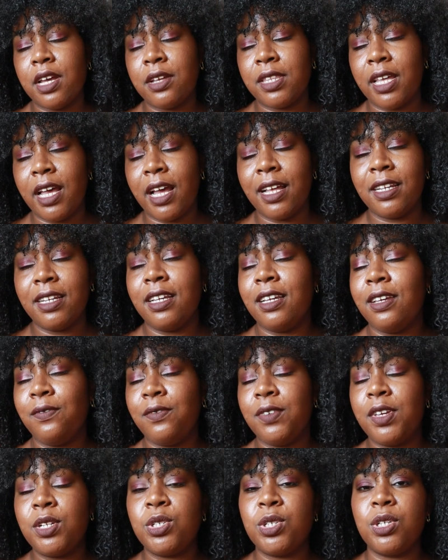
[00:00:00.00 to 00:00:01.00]
out that
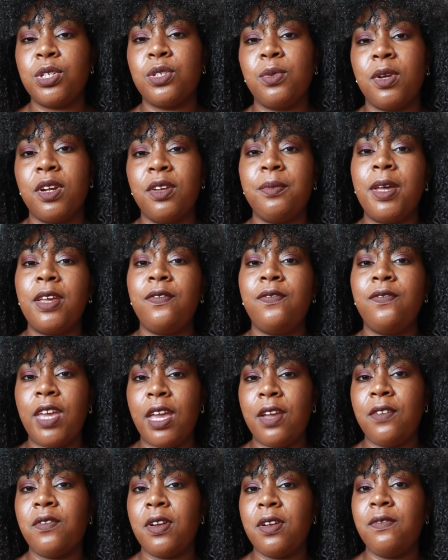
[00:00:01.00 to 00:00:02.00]
it features one of my
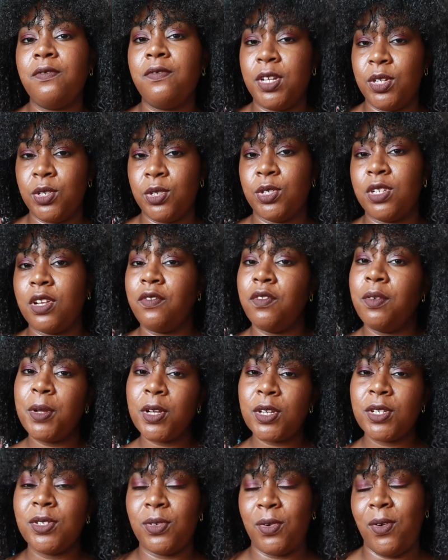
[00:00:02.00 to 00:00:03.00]
favorite features of a
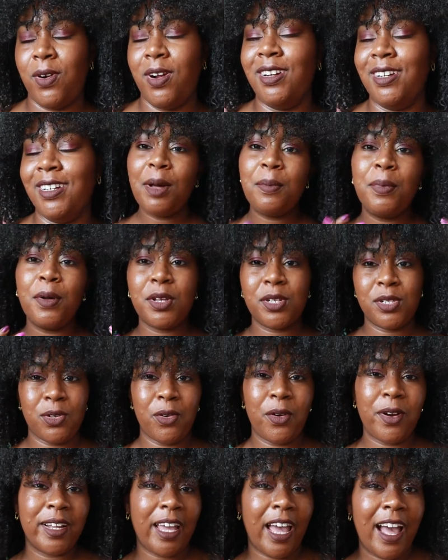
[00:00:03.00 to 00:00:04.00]

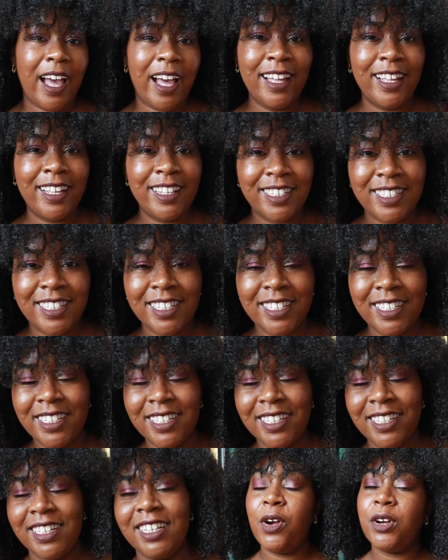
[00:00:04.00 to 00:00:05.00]
bookstore cat.
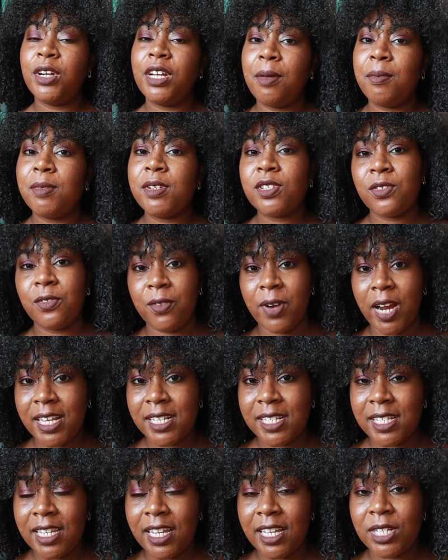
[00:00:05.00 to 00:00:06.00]
Her name is
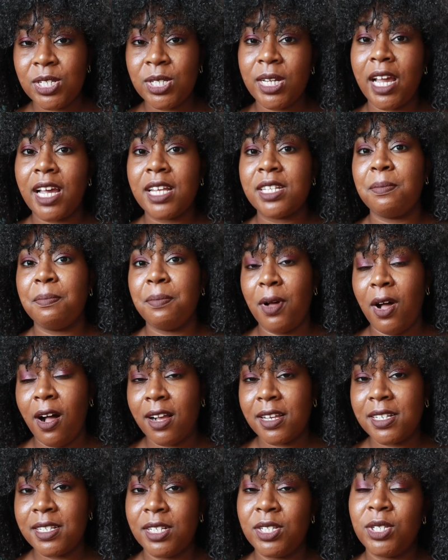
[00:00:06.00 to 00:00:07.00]
Gracie. She has a
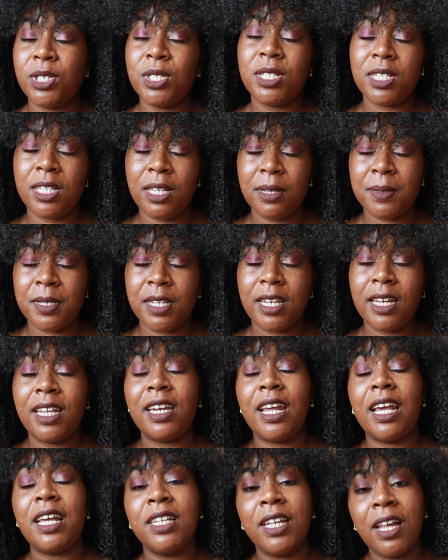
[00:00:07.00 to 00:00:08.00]
box that she sleeps in
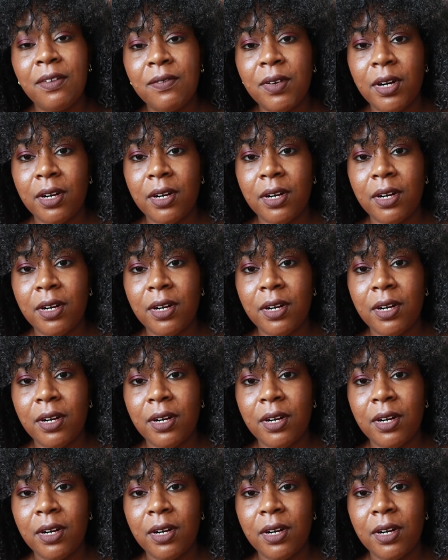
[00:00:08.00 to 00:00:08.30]
and I love